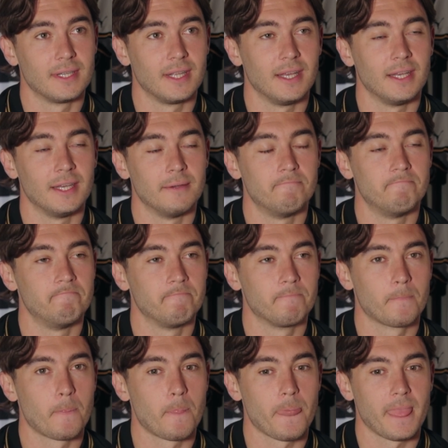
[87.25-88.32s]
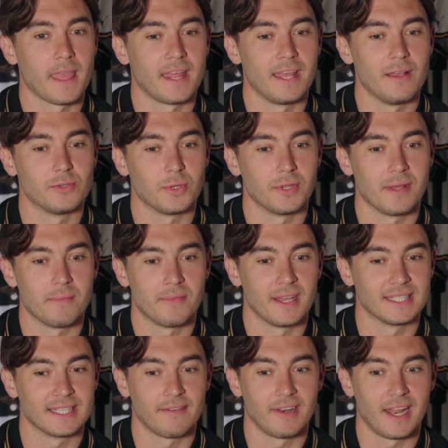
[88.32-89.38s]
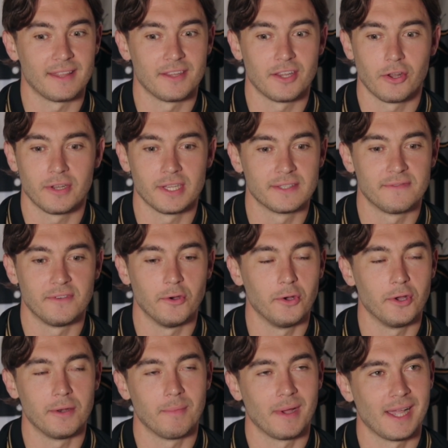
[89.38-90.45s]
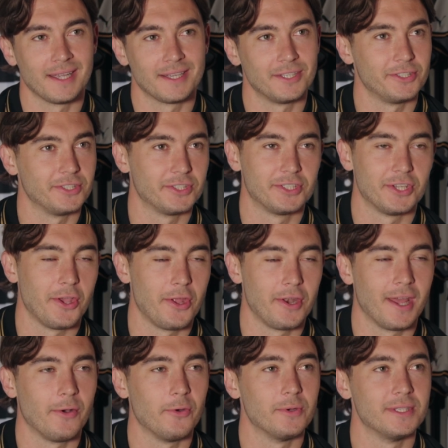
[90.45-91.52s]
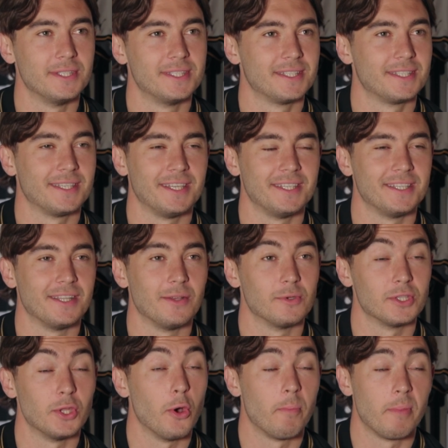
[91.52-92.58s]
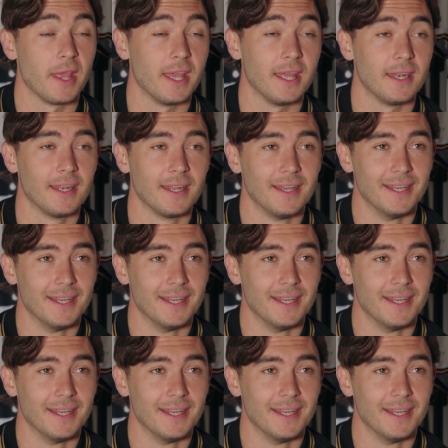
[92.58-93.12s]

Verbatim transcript: Um, it was one of them things I've landed on his foot and my ankle just turned outwards and there was no pain.